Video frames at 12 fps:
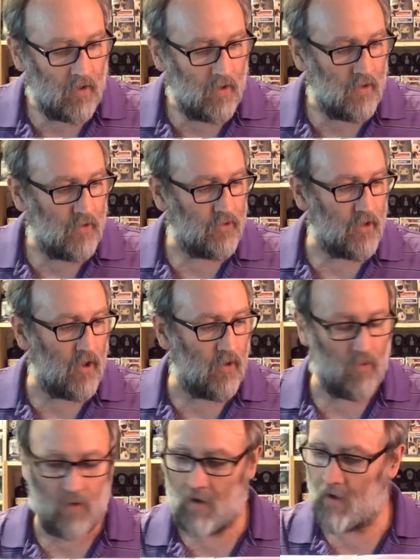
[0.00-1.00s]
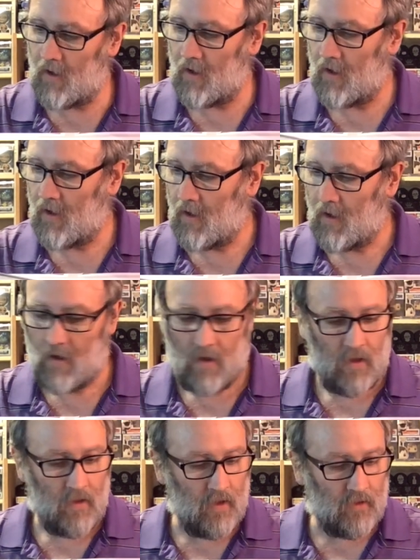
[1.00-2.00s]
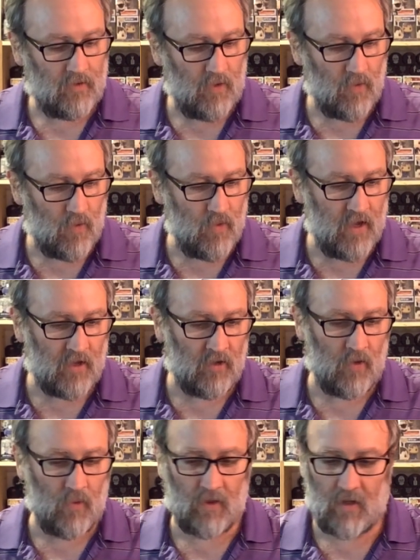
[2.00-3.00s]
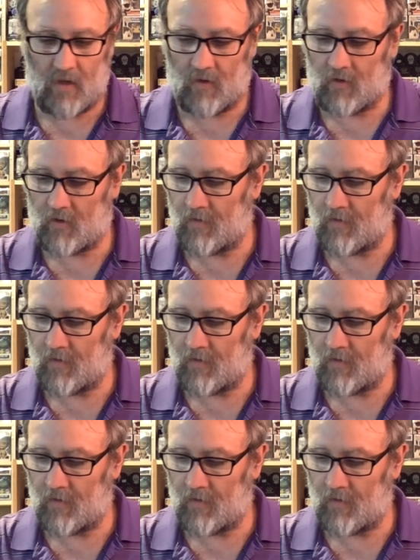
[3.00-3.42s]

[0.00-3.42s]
So let's see what we can do with this.